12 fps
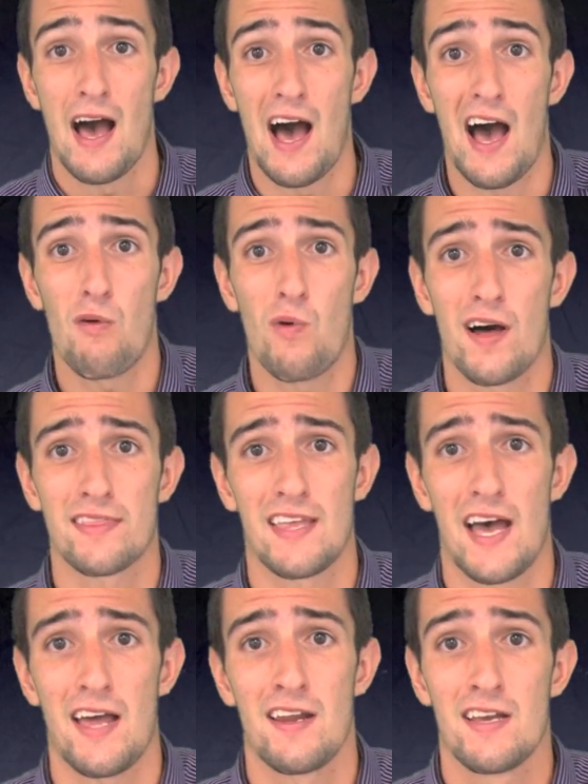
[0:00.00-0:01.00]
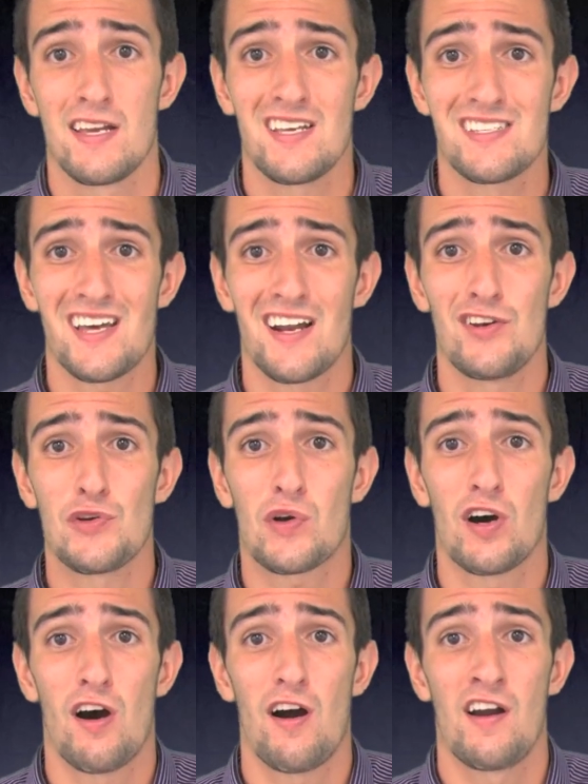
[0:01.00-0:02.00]
I want that. He's got a new
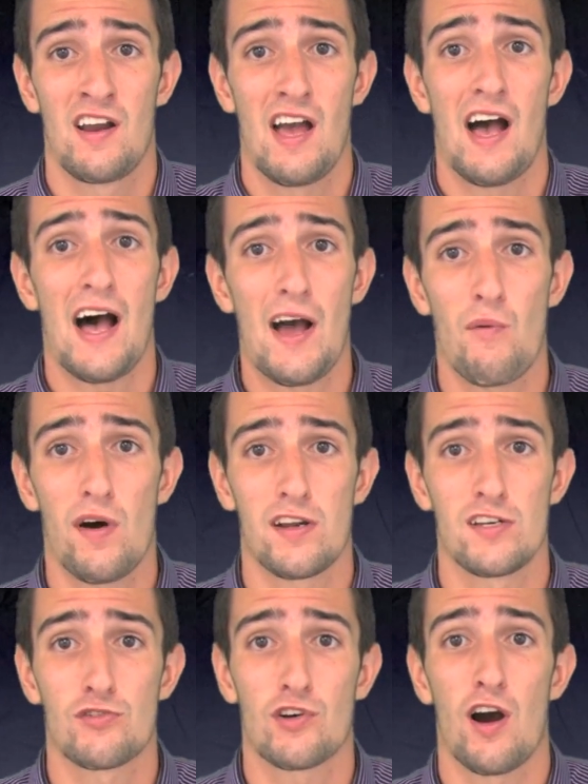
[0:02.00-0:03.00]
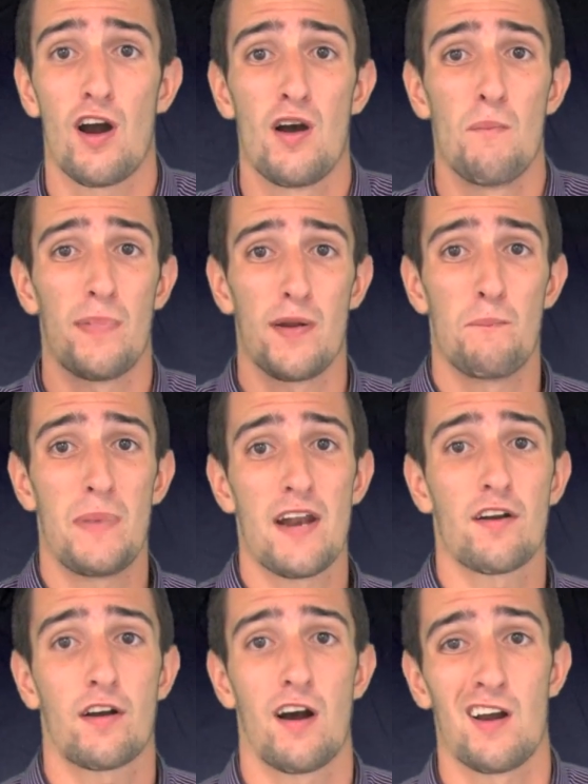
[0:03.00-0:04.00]
car, I want a new car, but a
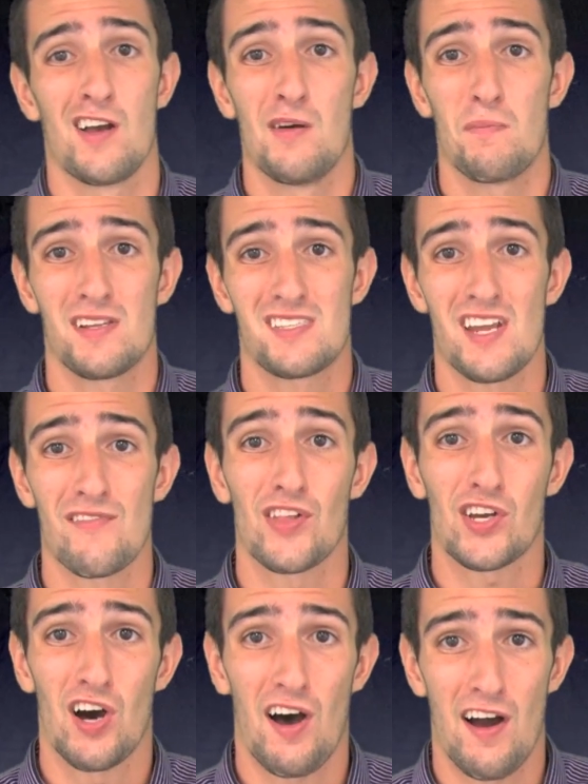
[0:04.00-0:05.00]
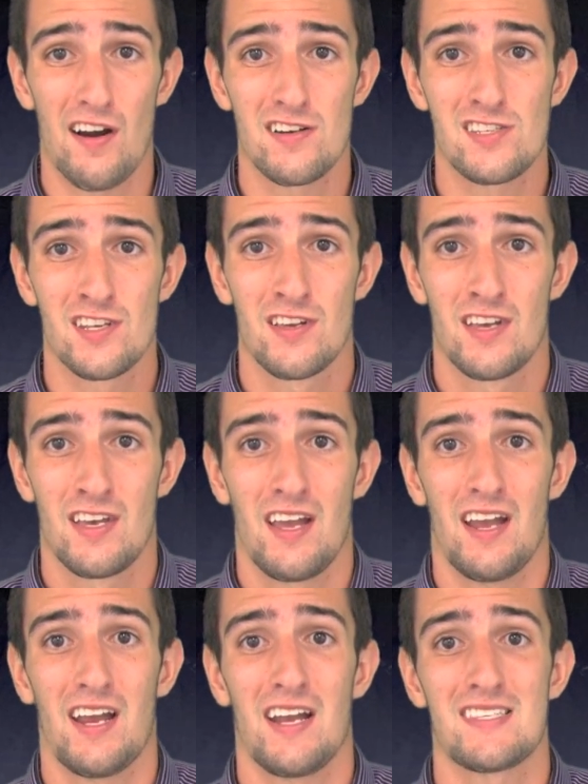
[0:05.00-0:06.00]
better car. But instead of the cars,
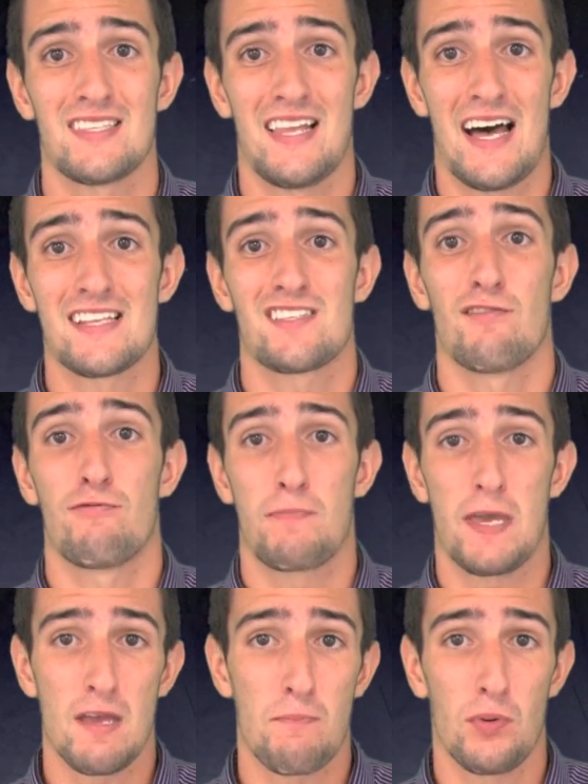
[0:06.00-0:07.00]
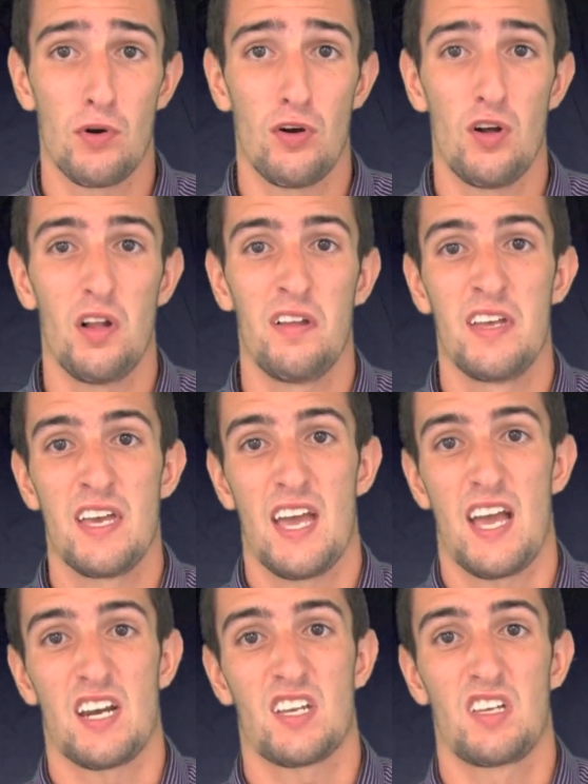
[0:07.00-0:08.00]
it's lots of people
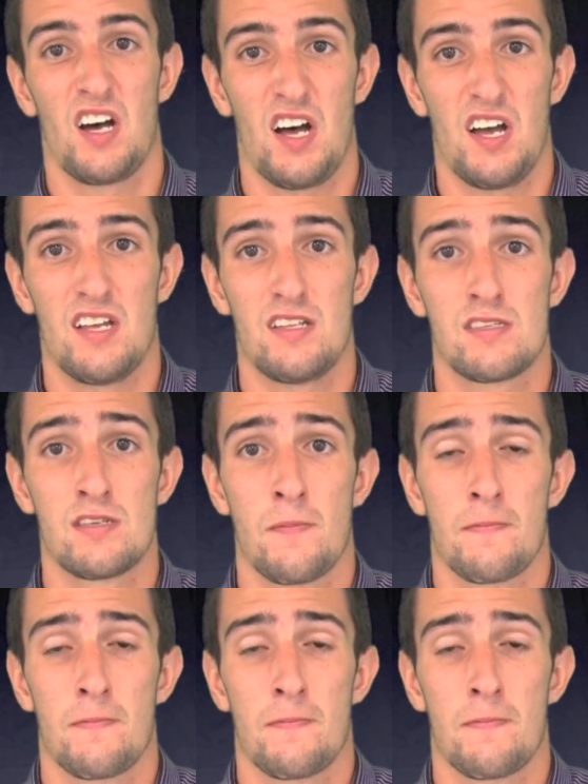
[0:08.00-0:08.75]
and guns.